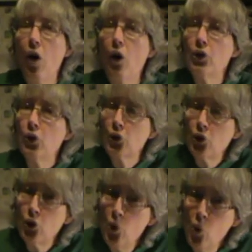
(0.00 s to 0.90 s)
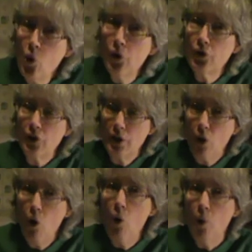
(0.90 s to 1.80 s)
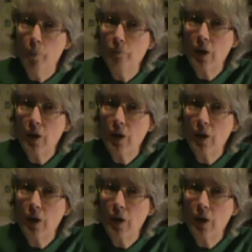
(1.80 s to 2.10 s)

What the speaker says: are your chores at home?